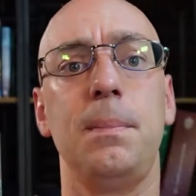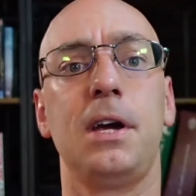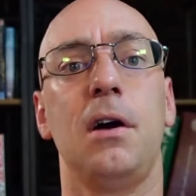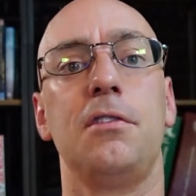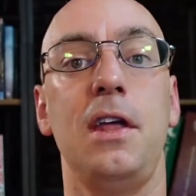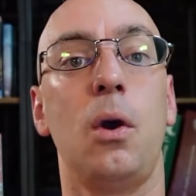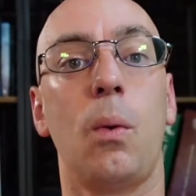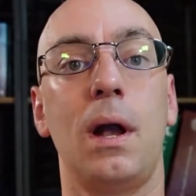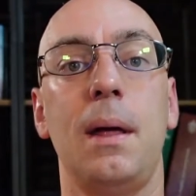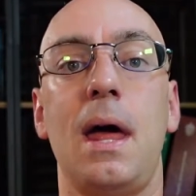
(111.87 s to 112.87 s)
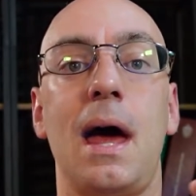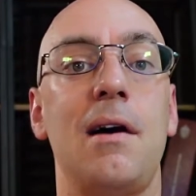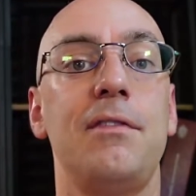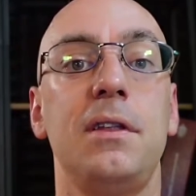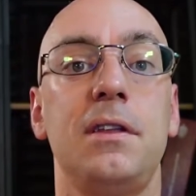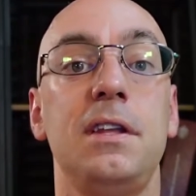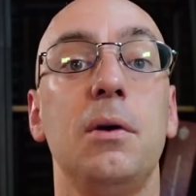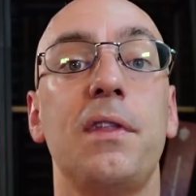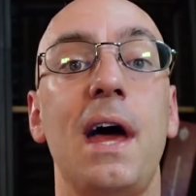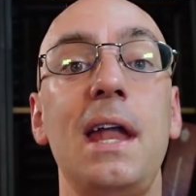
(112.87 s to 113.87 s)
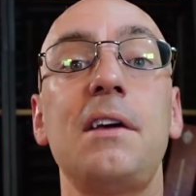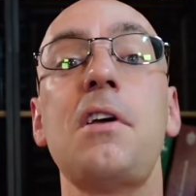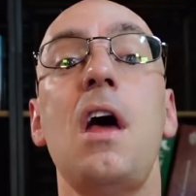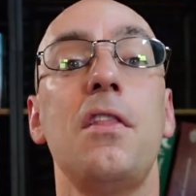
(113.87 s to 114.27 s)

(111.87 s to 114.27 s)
because they don't want to have to deal with the headaches.